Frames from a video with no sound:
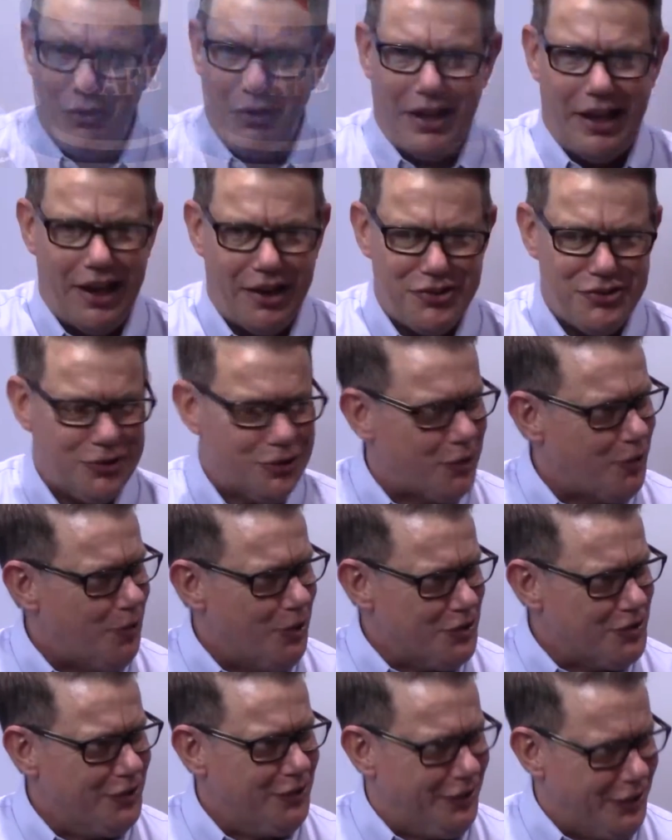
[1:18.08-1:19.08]
Excellent
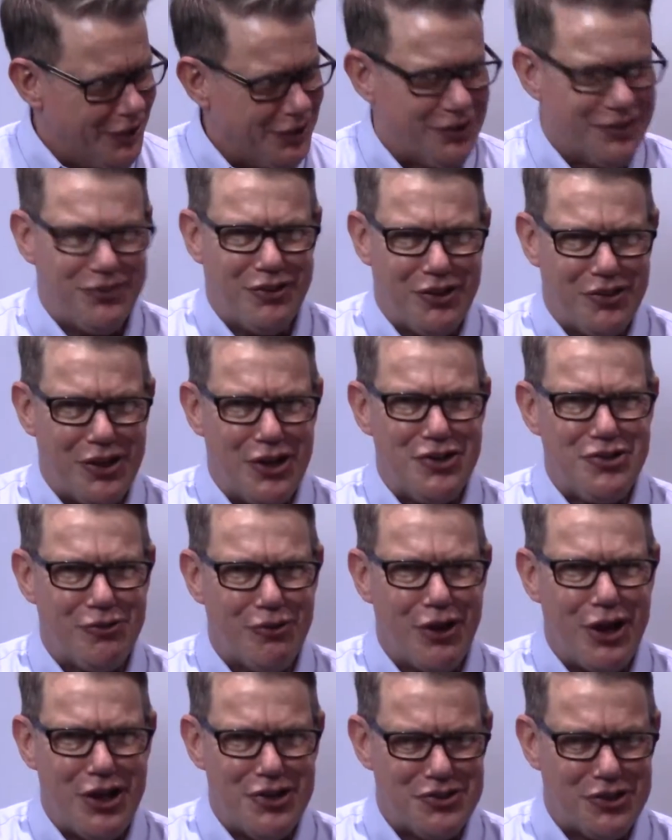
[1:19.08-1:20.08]
question. Thanks
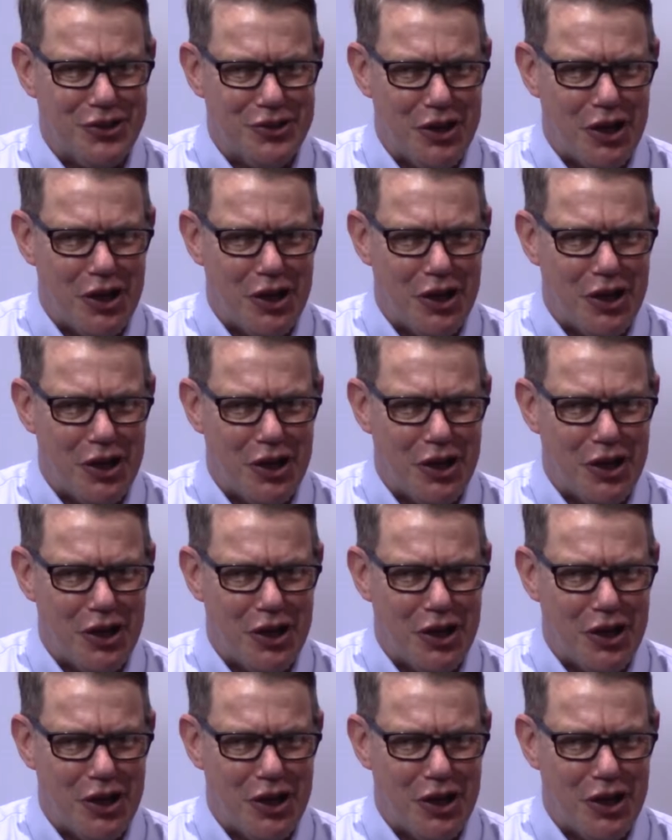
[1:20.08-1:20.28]
for asking.